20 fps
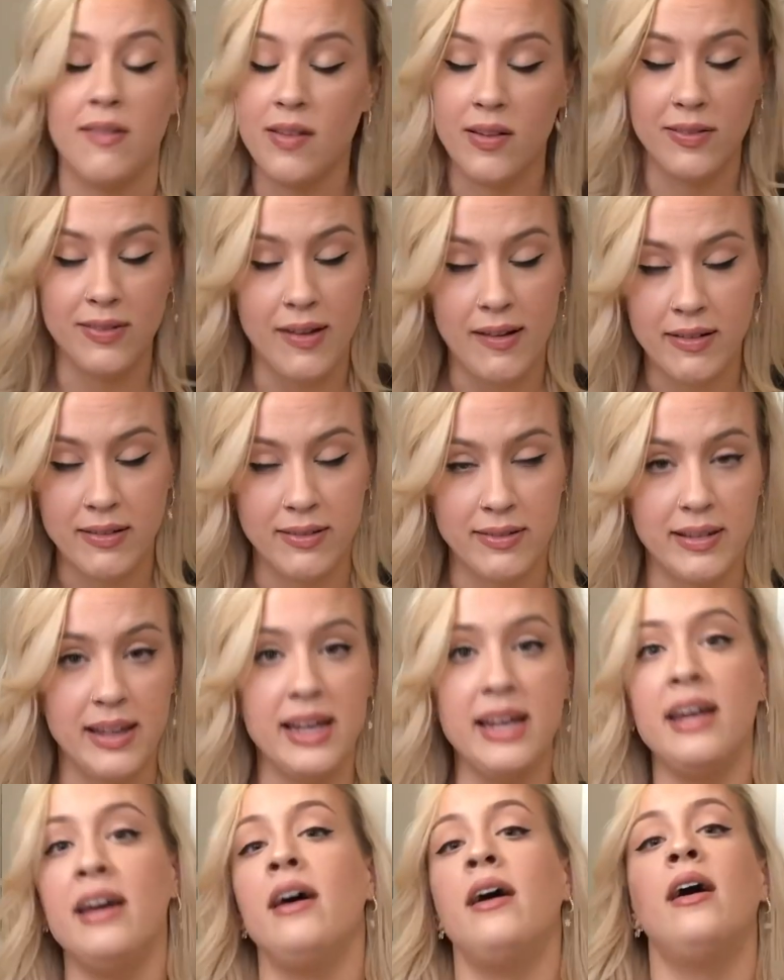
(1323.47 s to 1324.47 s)

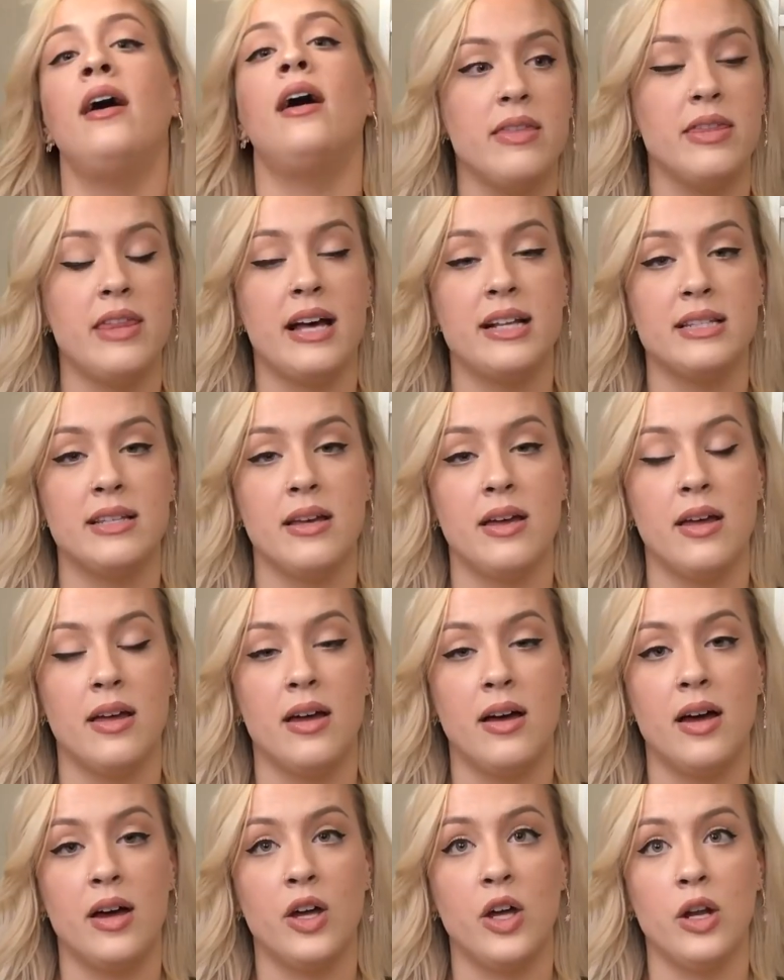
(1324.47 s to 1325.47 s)
luckily, that's
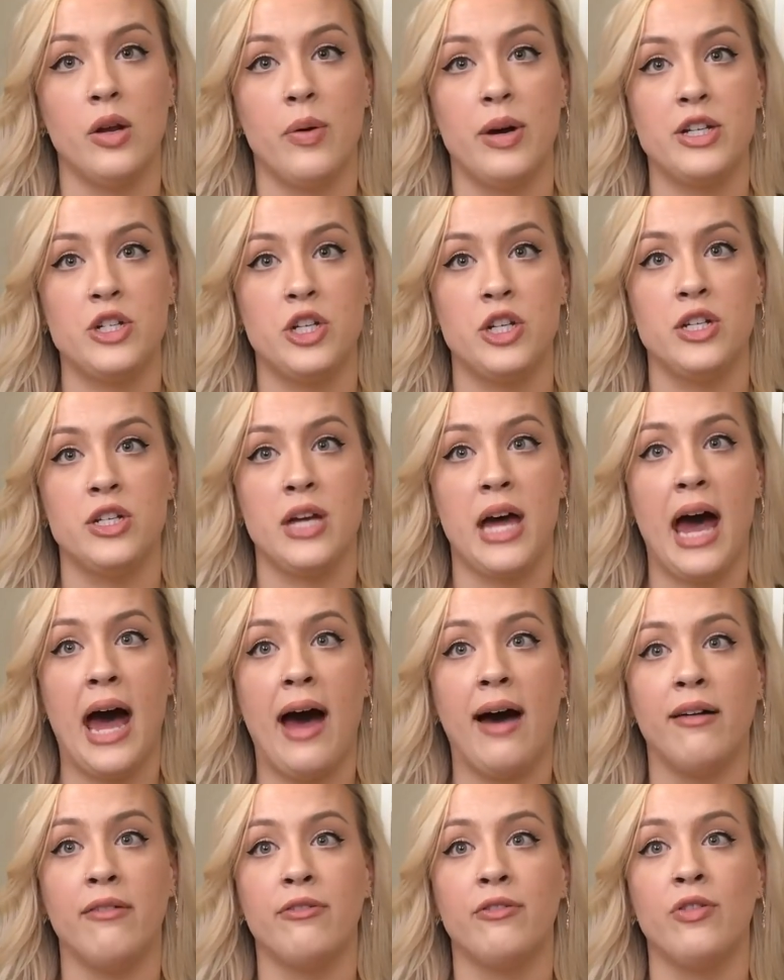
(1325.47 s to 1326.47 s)
a good question to
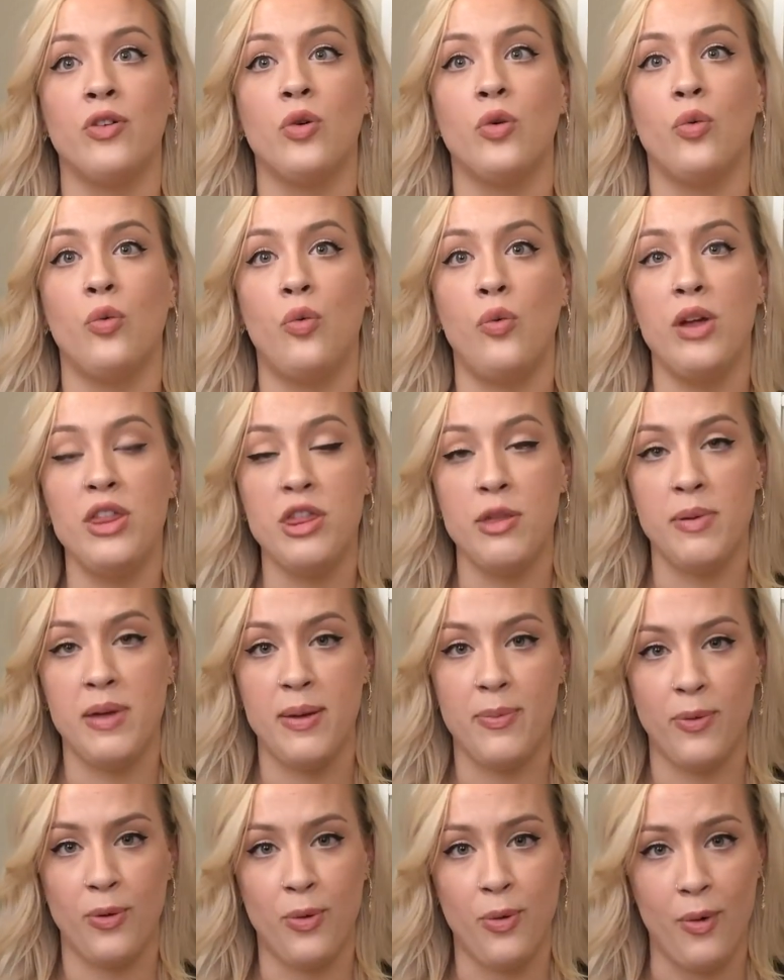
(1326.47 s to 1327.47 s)
have with the
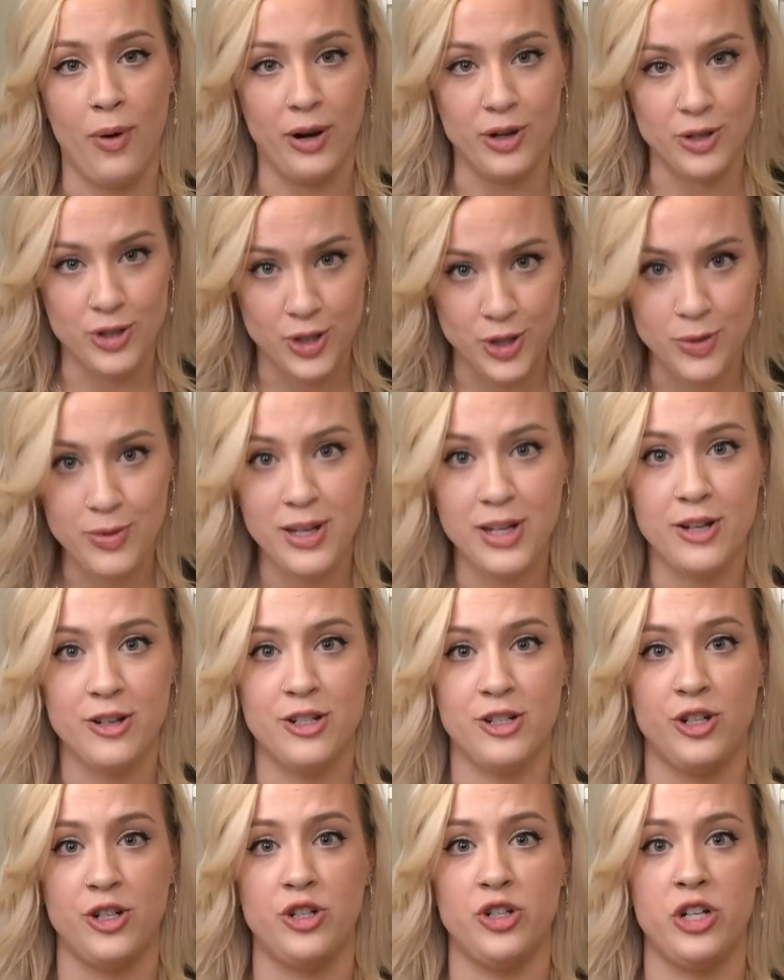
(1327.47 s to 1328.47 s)
people who are doing your
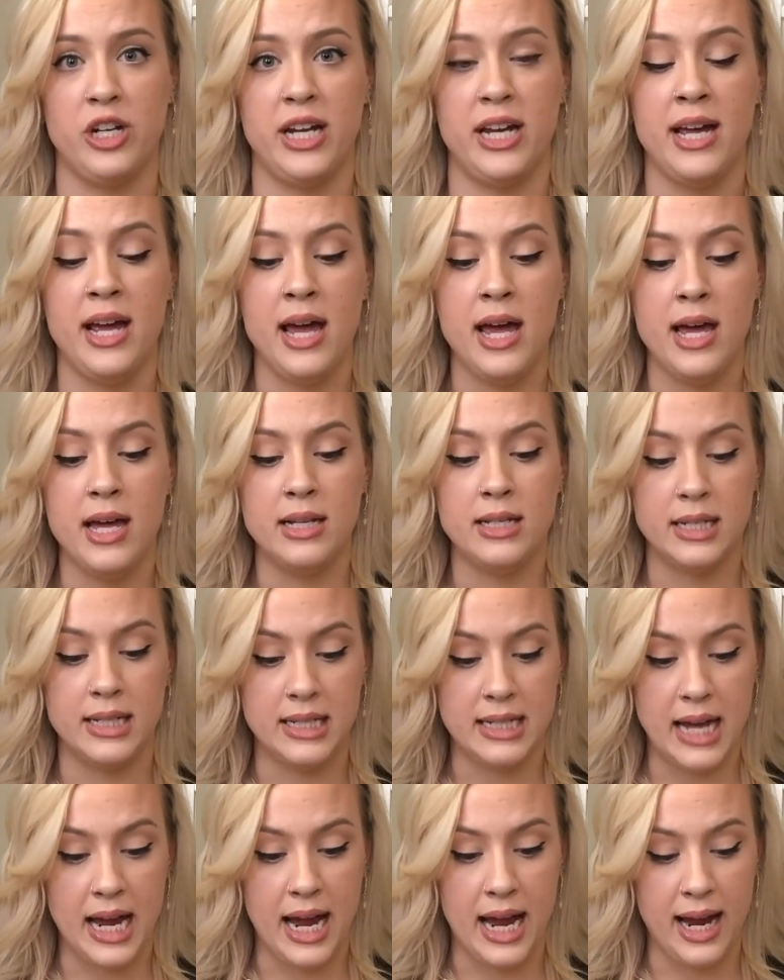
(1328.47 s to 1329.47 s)
surgery, to
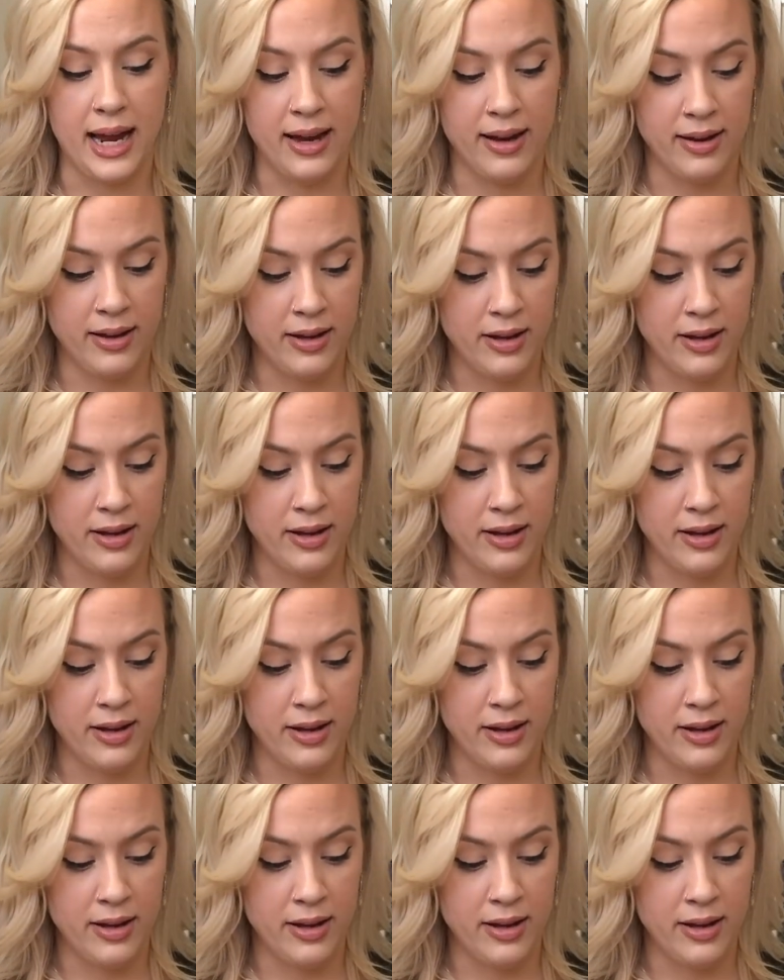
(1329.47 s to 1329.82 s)
say,